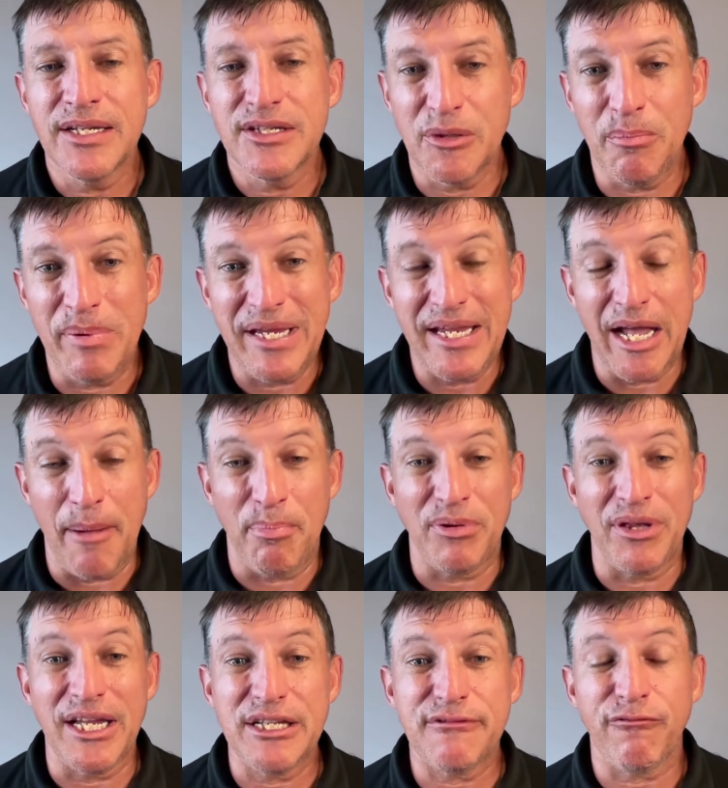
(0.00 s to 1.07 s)
to be a
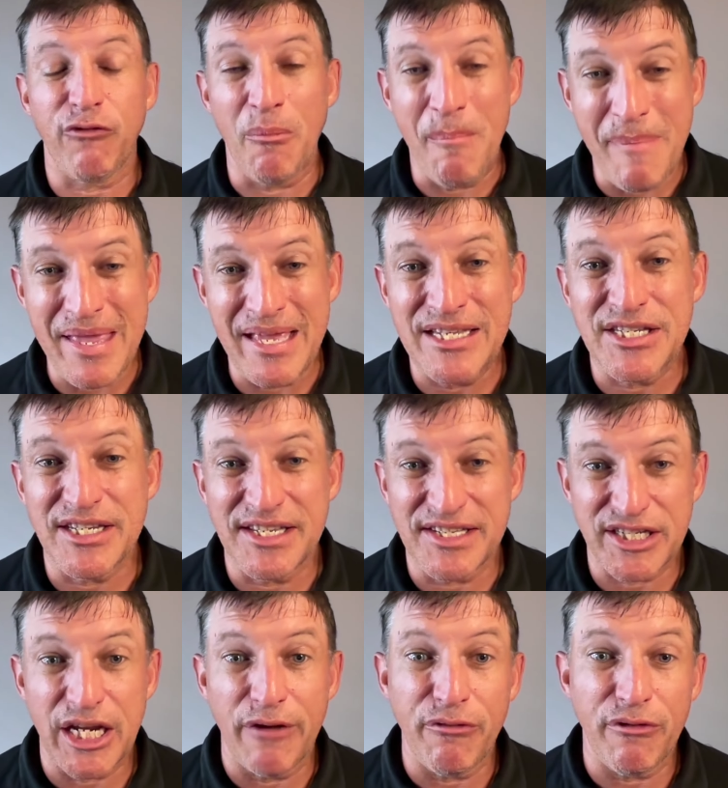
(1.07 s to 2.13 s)
place for men to
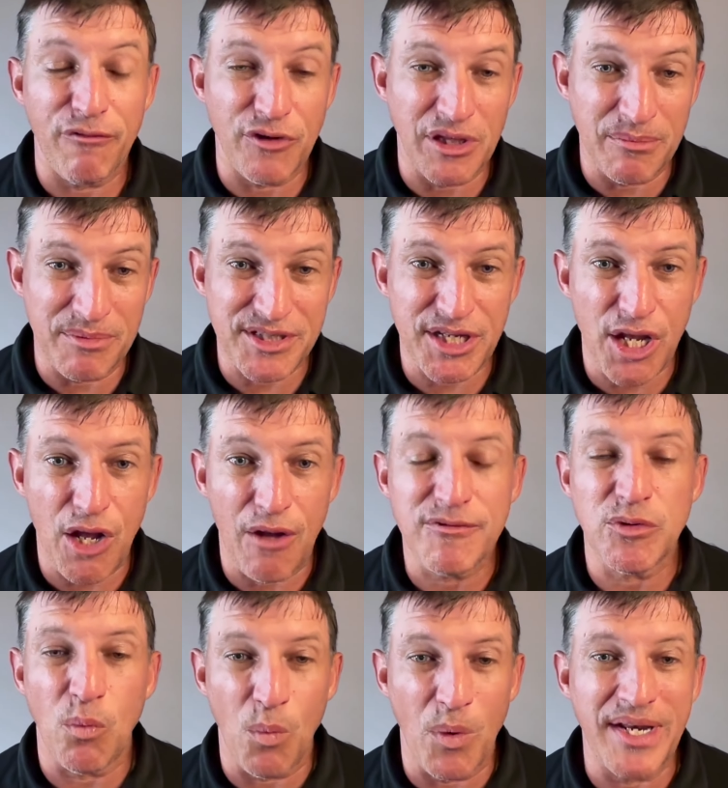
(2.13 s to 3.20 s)
discover for
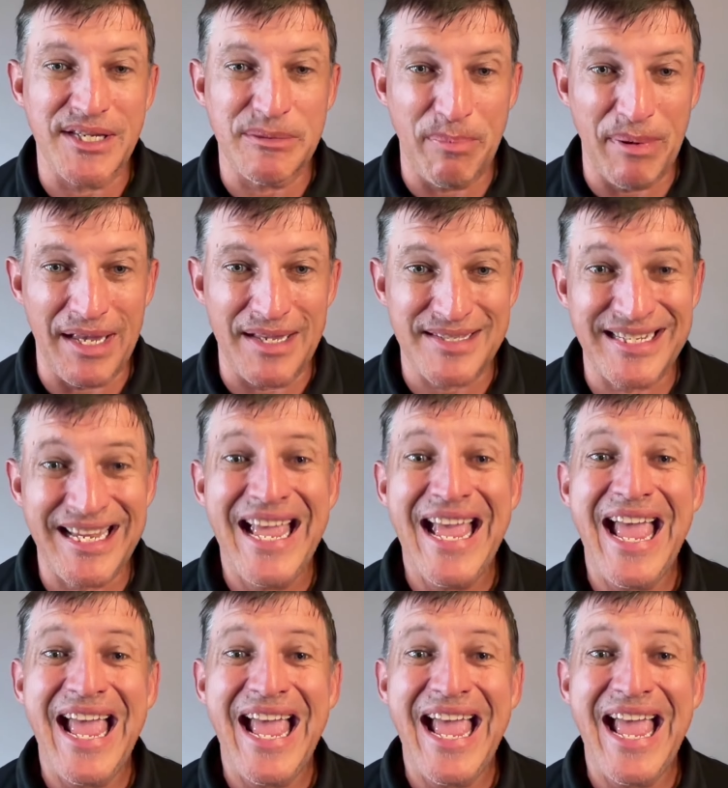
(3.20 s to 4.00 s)
themselves what is best.